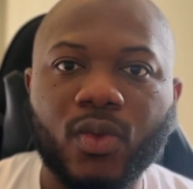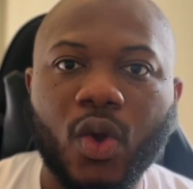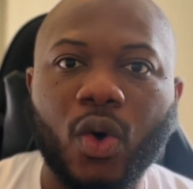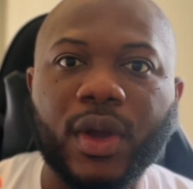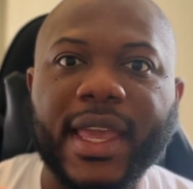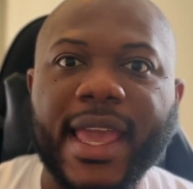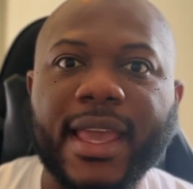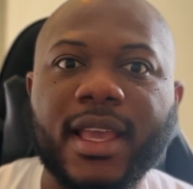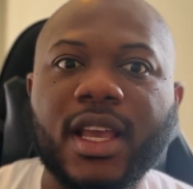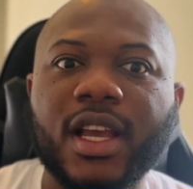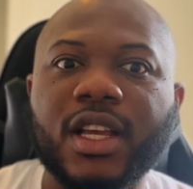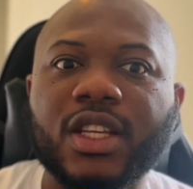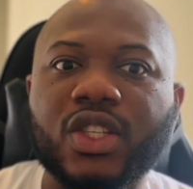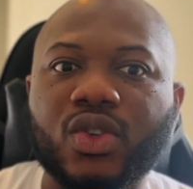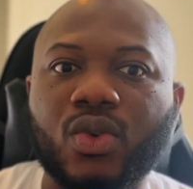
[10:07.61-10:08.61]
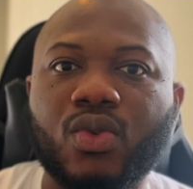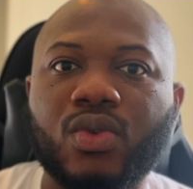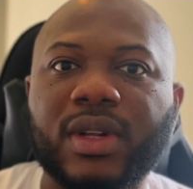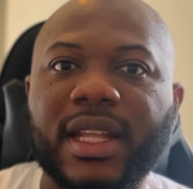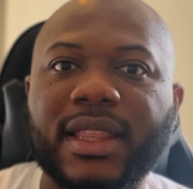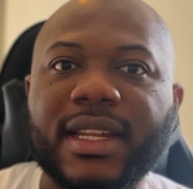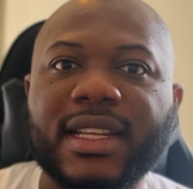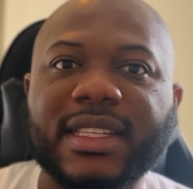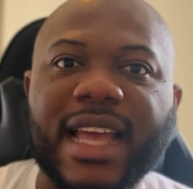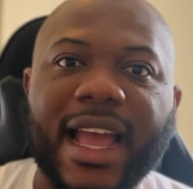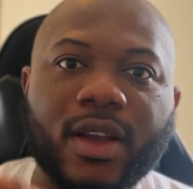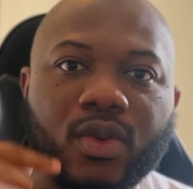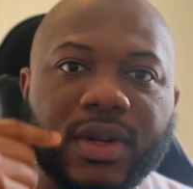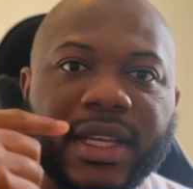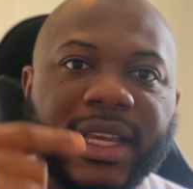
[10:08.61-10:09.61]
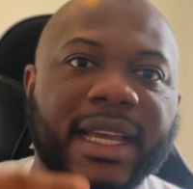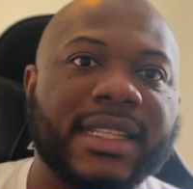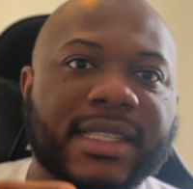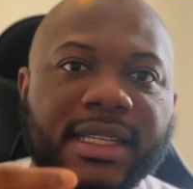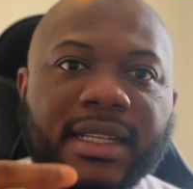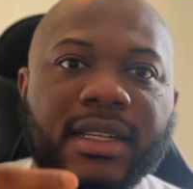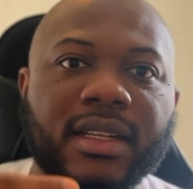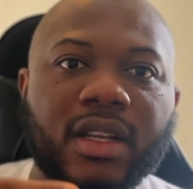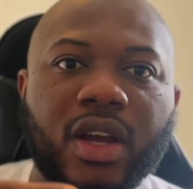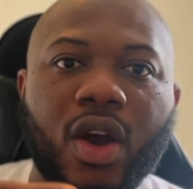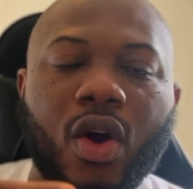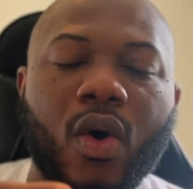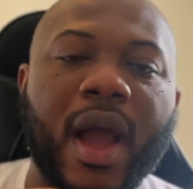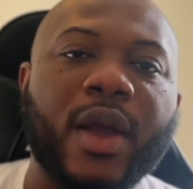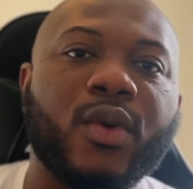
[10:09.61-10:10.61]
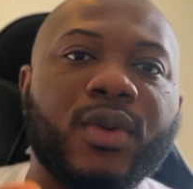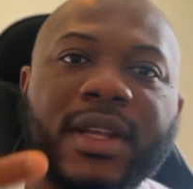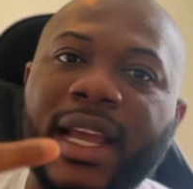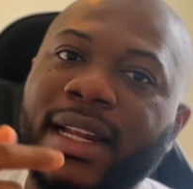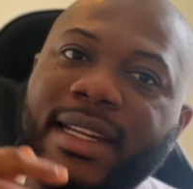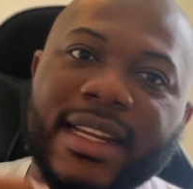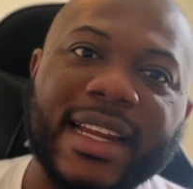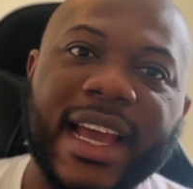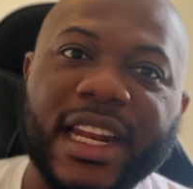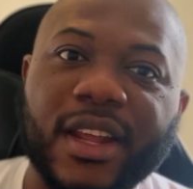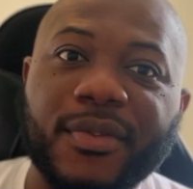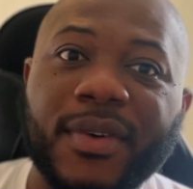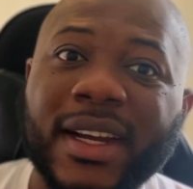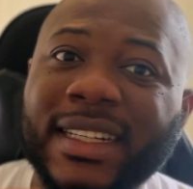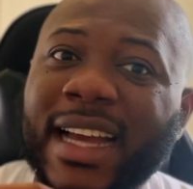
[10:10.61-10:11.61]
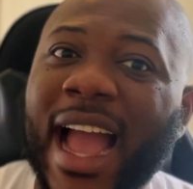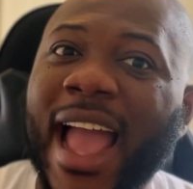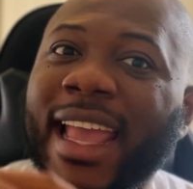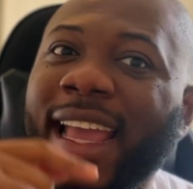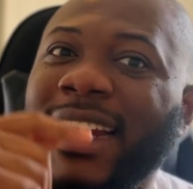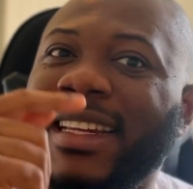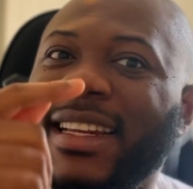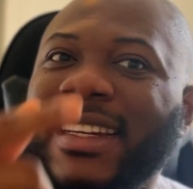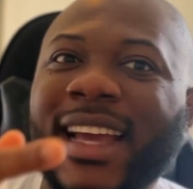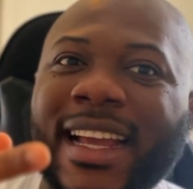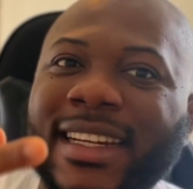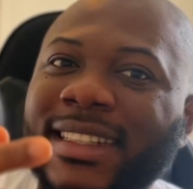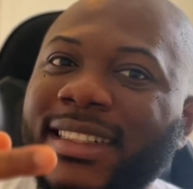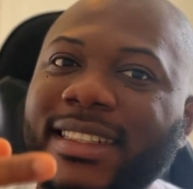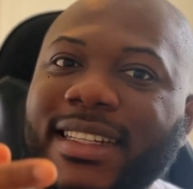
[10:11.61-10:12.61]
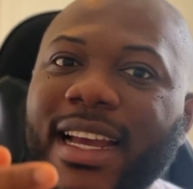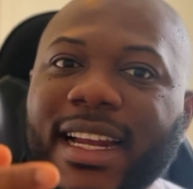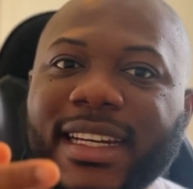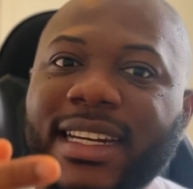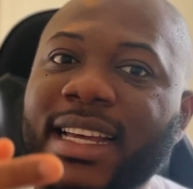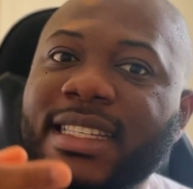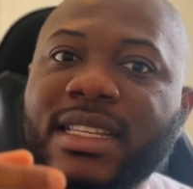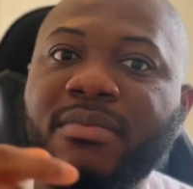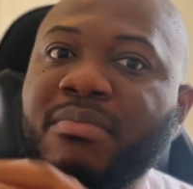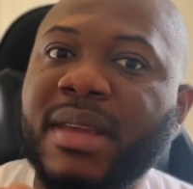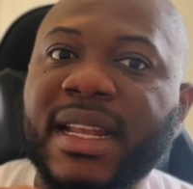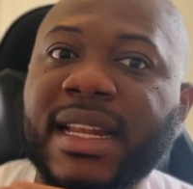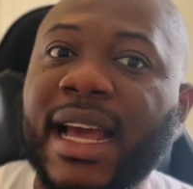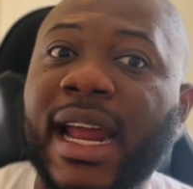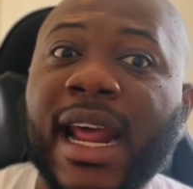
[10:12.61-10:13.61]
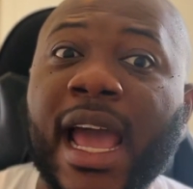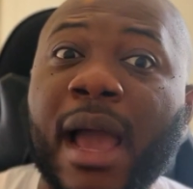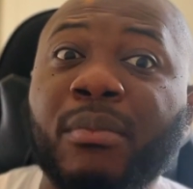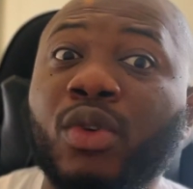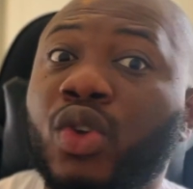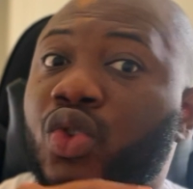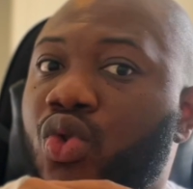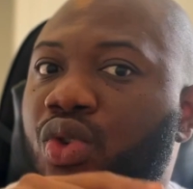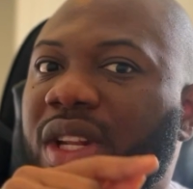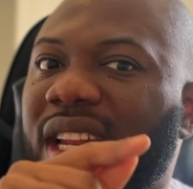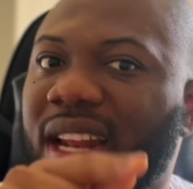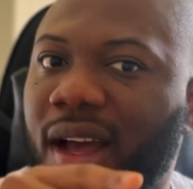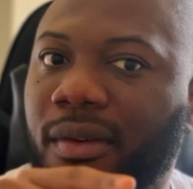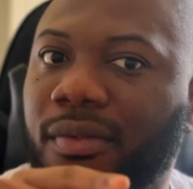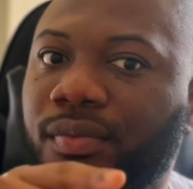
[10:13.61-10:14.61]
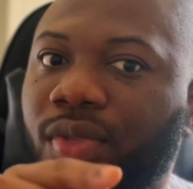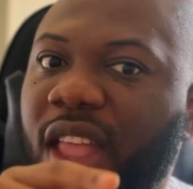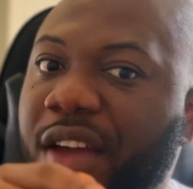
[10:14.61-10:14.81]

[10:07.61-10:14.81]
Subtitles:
Okay. So the thing is, I could get in or I could get denied. The fact that I get denied doesn't mean that I am not good enough.